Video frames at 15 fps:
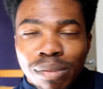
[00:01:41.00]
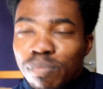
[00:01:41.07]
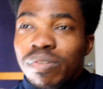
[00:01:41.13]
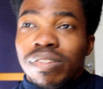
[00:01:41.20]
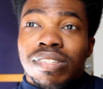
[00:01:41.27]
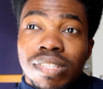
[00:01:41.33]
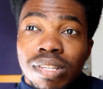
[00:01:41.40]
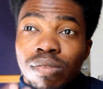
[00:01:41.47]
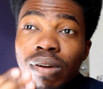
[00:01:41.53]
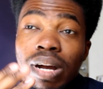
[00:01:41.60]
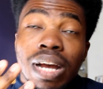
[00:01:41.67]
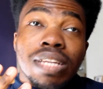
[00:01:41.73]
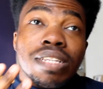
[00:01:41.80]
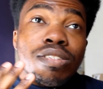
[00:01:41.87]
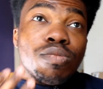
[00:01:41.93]
But still,
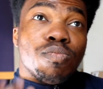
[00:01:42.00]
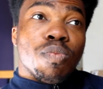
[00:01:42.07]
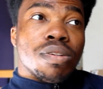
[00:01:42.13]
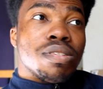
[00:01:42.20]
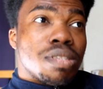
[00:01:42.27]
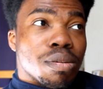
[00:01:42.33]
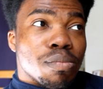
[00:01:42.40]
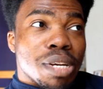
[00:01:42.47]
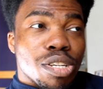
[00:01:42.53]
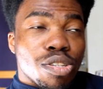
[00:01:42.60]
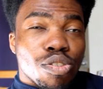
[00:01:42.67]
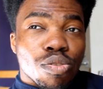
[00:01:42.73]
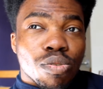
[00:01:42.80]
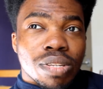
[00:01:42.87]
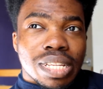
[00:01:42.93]
I want to make
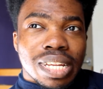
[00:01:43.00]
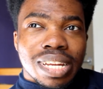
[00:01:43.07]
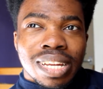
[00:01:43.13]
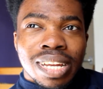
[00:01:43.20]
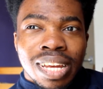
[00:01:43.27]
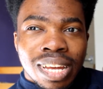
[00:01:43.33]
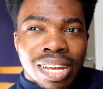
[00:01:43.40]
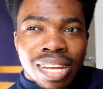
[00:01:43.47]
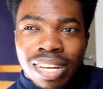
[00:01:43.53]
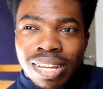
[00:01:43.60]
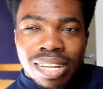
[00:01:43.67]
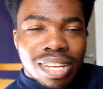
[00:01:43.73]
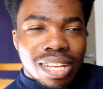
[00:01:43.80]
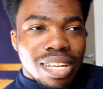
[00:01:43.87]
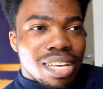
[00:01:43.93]
sure that
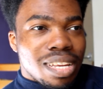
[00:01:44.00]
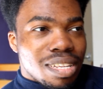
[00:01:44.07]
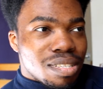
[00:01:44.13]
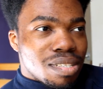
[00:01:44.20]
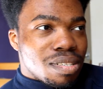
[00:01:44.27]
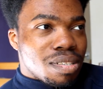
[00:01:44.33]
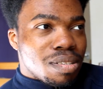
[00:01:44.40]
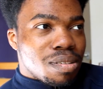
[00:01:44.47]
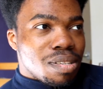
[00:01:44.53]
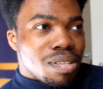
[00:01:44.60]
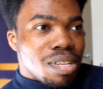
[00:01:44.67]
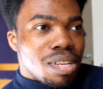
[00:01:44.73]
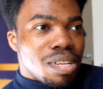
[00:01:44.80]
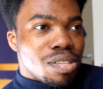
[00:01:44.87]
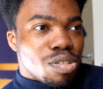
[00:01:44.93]
it
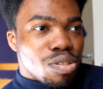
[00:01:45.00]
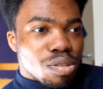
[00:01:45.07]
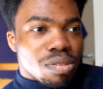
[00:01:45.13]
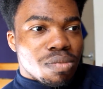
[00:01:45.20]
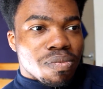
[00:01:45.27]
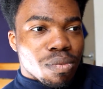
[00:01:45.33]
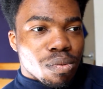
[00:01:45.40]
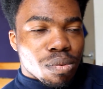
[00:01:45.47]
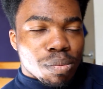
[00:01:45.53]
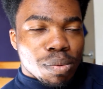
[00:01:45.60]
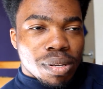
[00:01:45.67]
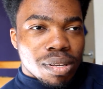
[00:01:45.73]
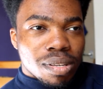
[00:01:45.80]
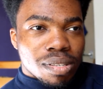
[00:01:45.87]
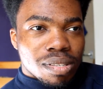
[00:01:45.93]
is useful,
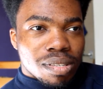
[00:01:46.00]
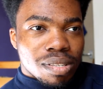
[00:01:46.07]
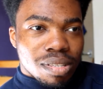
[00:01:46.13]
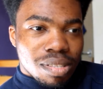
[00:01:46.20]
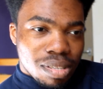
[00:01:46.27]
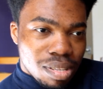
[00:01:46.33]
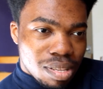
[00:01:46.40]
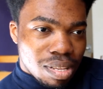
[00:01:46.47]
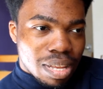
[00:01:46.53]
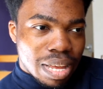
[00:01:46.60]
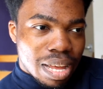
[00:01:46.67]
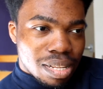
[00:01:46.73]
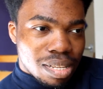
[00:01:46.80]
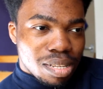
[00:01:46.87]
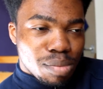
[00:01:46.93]
because
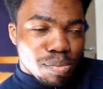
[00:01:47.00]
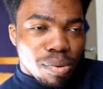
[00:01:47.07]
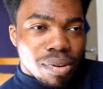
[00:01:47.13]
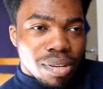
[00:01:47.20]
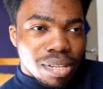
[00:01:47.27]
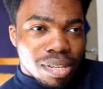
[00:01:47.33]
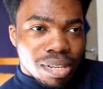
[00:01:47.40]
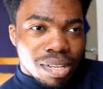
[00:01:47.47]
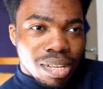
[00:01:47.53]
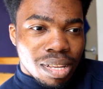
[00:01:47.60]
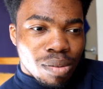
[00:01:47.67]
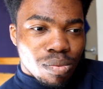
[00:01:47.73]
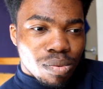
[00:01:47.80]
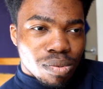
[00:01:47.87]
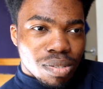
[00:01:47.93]
at this point
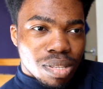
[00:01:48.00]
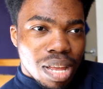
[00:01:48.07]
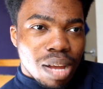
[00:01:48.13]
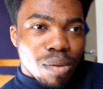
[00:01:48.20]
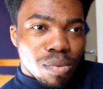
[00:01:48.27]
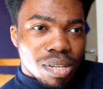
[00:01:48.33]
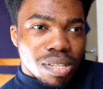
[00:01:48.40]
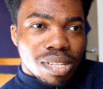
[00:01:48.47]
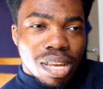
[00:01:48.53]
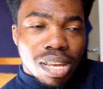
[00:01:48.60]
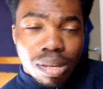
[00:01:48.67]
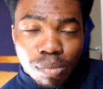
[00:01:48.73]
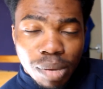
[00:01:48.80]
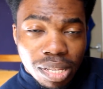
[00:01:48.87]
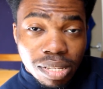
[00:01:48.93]
I want to
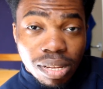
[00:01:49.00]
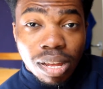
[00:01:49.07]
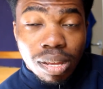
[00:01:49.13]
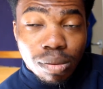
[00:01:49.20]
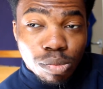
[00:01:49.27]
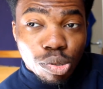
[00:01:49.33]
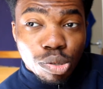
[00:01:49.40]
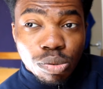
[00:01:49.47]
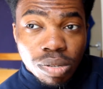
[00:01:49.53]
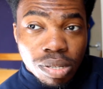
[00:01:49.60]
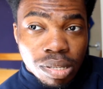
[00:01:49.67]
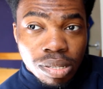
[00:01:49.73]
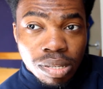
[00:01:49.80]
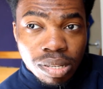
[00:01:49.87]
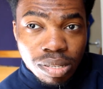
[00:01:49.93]
take my time
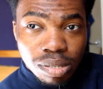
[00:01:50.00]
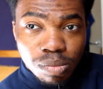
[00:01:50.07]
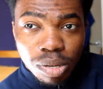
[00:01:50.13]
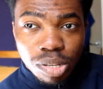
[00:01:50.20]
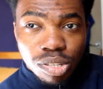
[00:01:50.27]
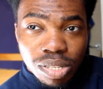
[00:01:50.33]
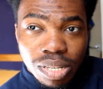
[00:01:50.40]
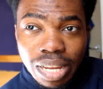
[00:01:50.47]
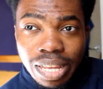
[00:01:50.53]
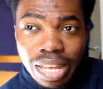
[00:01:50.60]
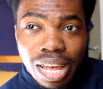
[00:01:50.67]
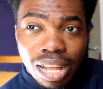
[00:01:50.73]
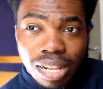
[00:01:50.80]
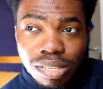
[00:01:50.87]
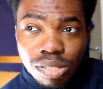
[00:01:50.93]
doing as much as I
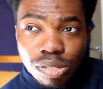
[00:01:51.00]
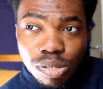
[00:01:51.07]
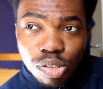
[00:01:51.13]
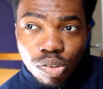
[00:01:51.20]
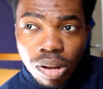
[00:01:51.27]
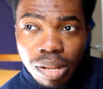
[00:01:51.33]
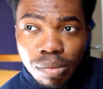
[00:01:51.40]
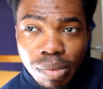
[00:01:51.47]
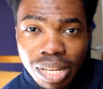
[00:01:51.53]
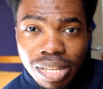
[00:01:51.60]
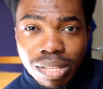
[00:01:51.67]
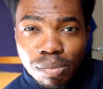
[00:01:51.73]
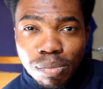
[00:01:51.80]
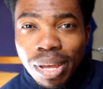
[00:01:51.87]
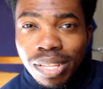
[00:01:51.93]
can to try and
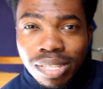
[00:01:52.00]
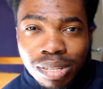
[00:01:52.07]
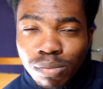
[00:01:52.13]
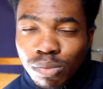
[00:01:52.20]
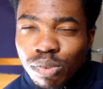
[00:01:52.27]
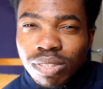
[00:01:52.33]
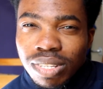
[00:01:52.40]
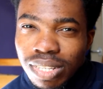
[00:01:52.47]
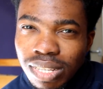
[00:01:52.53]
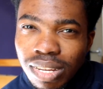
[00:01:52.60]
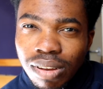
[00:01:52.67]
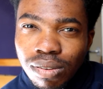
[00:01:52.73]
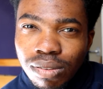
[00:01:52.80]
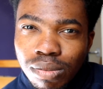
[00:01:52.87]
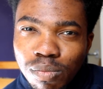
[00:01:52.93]
make the painting more
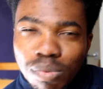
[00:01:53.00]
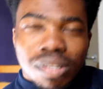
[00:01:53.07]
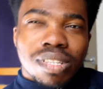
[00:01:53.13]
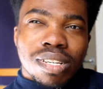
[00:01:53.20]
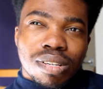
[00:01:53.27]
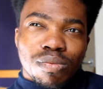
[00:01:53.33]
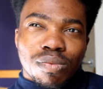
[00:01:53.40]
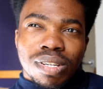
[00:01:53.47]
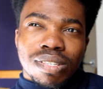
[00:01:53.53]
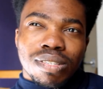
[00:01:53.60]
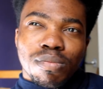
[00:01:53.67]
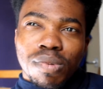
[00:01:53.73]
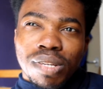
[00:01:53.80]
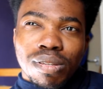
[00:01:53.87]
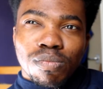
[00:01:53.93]
detailed, because I don't want it
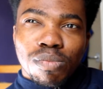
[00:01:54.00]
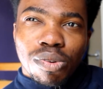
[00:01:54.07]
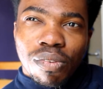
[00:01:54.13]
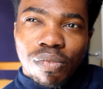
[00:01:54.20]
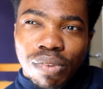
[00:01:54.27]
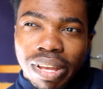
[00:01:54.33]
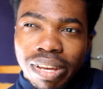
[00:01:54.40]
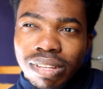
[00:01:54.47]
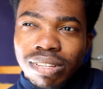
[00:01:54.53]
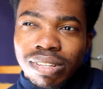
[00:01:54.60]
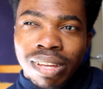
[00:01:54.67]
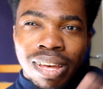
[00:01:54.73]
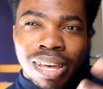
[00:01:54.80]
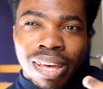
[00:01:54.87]
to be more of like a